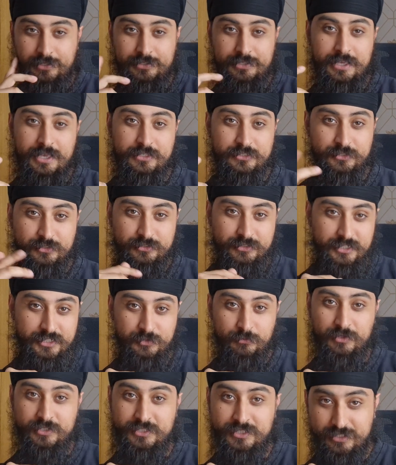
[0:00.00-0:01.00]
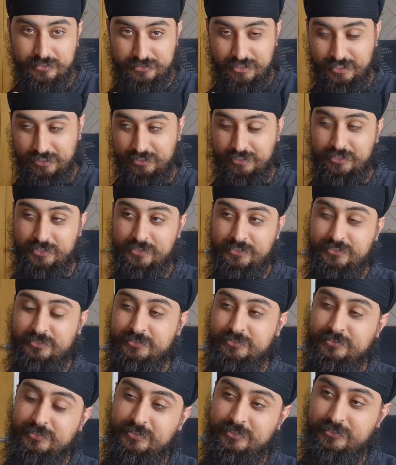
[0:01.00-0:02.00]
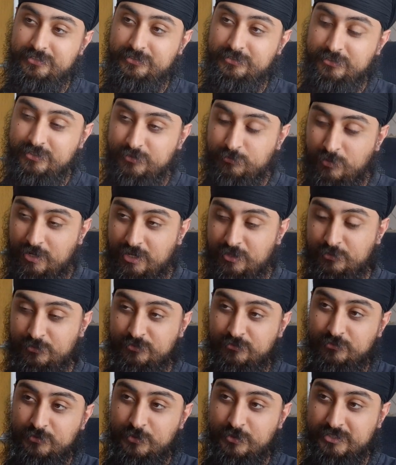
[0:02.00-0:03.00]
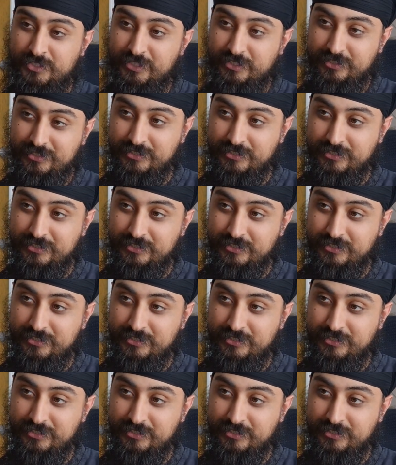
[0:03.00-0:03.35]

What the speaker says: Yeah, so essentially what he's saying here is what I'd view as an